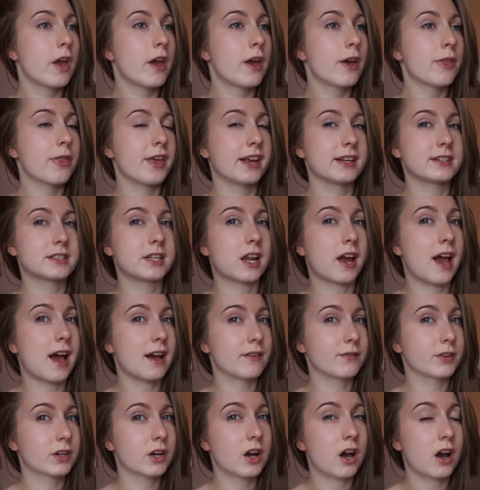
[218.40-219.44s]
Things like
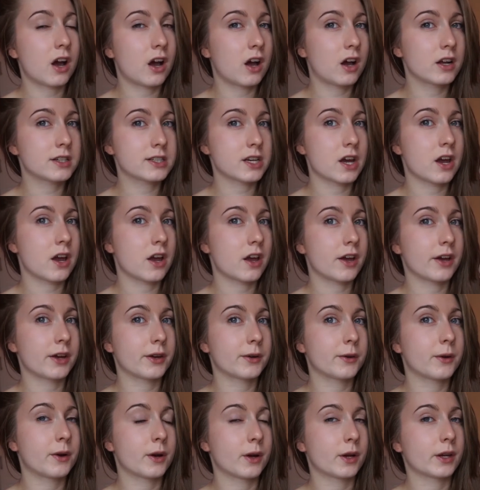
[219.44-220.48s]

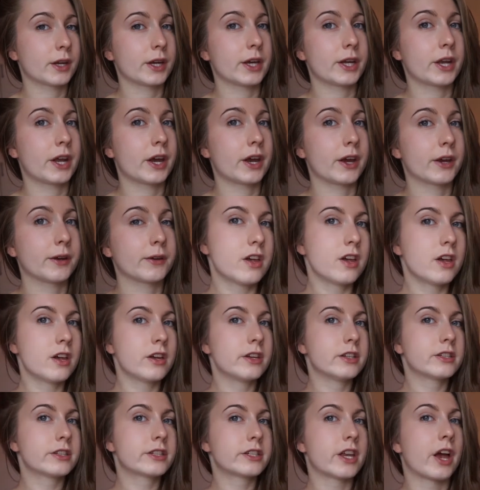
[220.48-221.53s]
avocado, you know.
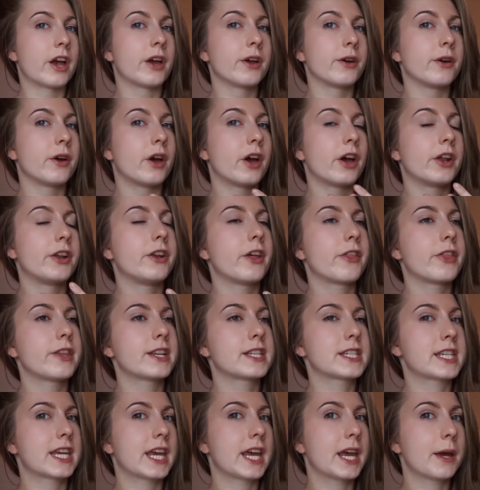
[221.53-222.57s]
So another
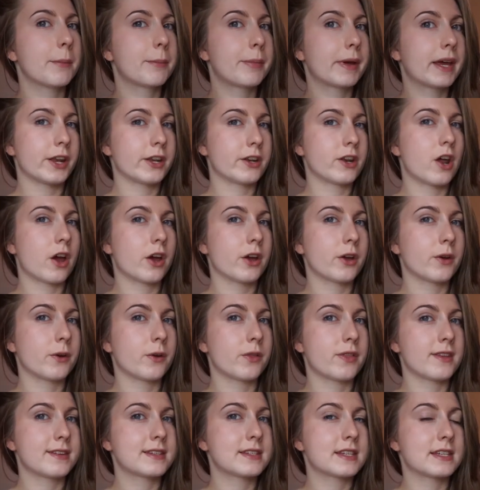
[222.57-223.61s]
tip, I know
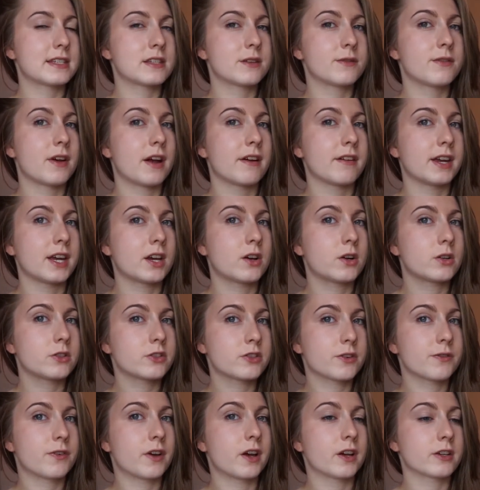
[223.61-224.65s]
this is a very
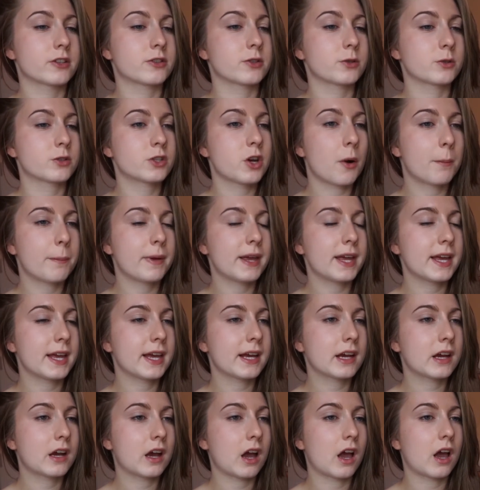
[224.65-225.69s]
controversial
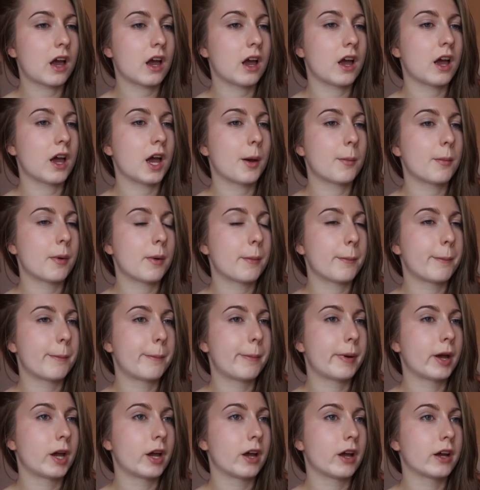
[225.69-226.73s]
topic,
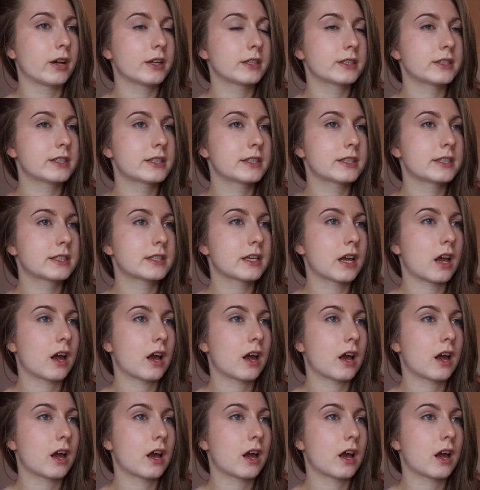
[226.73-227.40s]
but